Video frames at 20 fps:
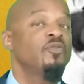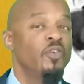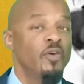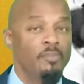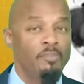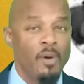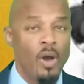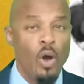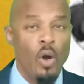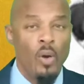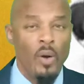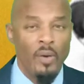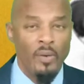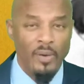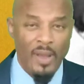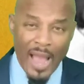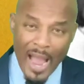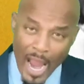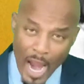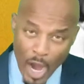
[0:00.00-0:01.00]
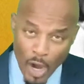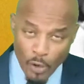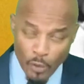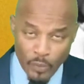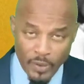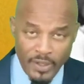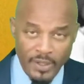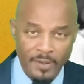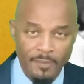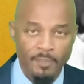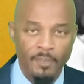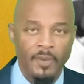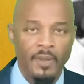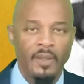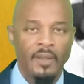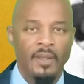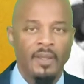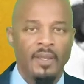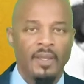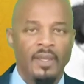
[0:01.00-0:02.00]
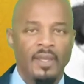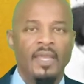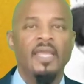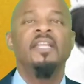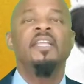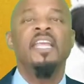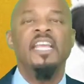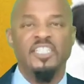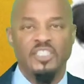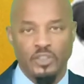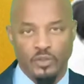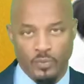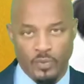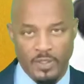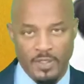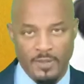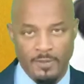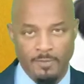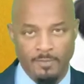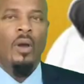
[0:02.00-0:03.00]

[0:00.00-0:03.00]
football hiring in history.